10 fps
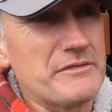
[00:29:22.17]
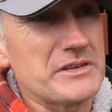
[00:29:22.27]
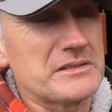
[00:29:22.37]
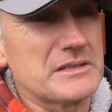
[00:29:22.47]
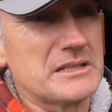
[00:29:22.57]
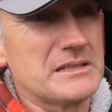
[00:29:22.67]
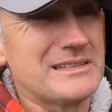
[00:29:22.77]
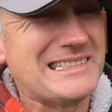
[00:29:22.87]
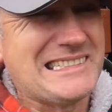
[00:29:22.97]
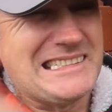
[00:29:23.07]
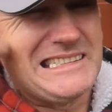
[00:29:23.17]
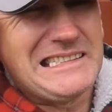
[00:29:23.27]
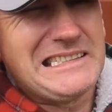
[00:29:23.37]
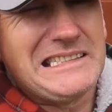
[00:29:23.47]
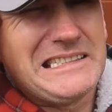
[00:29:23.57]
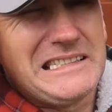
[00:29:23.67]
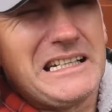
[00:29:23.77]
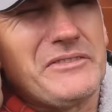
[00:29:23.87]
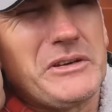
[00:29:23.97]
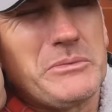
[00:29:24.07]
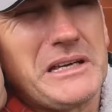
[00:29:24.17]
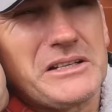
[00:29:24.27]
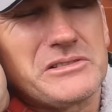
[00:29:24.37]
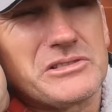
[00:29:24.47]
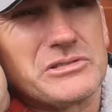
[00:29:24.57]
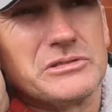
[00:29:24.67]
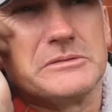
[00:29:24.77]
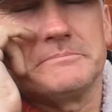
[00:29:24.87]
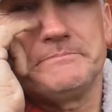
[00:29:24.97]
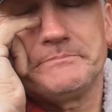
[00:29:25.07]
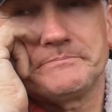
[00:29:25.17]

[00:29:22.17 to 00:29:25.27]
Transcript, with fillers: I think the. I think we had some,